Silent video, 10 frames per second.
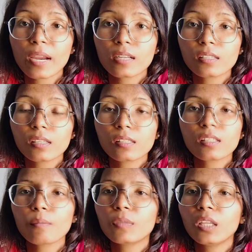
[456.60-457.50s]
means
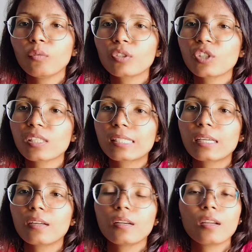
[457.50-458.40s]
something which is
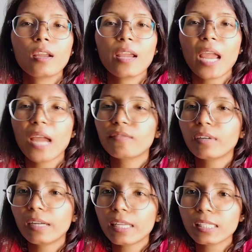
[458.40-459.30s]
done
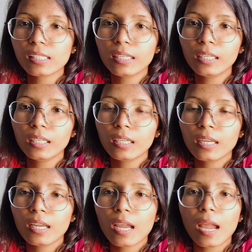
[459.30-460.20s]
effortlessly
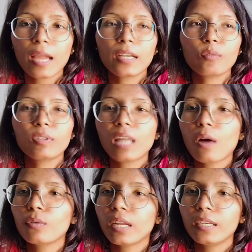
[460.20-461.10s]
and
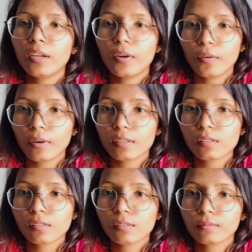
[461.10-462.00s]
without any
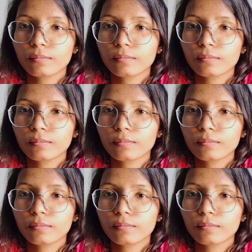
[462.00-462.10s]
interest.